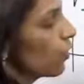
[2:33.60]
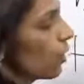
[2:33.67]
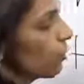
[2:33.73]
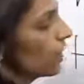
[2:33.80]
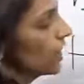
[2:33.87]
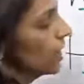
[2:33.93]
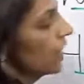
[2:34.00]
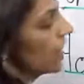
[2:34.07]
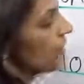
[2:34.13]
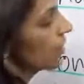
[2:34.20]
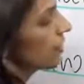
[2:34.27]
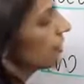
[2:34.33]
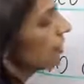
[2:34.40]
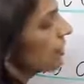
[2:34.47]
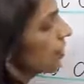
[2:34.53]
warming?
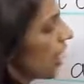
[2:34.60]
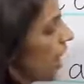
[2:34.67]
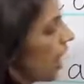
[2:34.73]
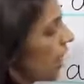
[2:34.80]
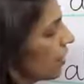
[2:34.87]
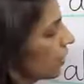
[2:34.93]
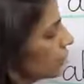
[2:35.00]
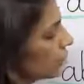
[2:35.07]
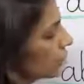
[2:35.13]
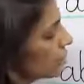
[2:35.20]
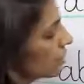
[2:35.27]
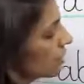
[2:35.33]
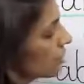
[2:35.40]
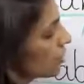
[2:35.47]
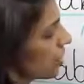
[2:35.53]
Here I have
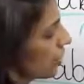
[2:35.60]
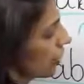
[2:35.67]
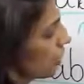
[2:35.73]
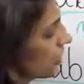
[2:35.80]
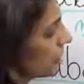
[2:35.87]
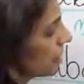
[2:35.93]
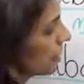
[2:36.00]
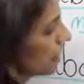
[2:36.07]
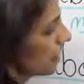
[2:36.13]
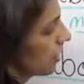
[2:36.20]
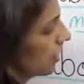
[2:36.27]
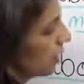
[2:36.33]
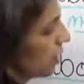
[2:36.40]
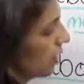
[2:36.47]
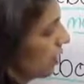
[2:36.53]
used the gerund.
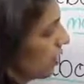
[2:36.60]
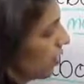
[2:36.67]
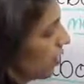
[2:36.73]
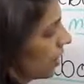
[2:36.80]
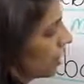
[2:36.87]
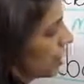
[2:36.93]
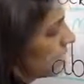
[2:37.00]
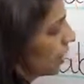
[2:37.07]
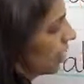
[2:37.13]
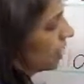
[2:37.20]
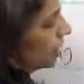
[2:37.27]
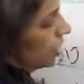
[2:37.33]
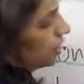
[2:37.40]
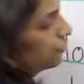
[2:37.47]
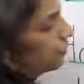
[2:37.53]
Well,
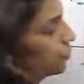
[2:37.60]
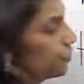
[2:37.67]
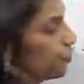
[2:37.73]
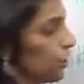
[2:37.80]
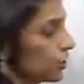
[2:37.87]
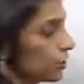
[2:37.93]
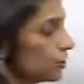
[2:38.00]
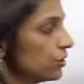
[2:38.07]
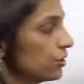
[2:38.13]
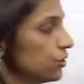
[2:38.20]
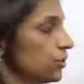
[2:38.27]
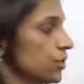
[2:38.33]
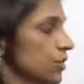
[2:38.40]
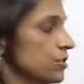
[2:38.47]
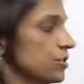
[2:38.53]
if you don't want to,
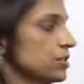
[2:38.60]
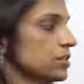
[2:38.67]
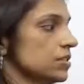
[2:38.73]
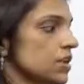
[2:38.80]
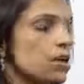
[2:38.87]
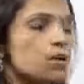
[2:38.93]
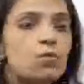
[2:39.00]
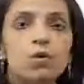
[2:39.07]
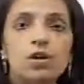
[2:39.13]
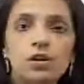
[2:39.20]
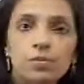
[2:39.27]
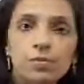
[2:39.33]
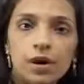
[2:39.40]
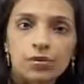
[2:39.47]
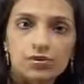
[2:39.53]
you can just say
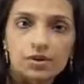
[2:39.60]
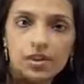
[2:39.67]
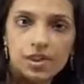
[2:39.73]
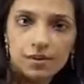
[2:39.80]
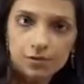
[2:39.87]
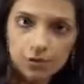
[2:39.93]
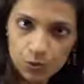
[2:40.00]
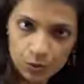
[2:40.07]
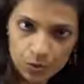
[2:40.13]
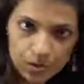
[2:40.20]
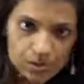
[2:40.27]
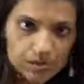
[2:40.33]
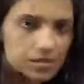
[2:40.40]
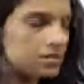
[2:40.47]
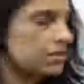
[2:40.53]
what about the
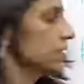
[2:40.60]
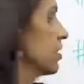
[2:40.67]
leftovers.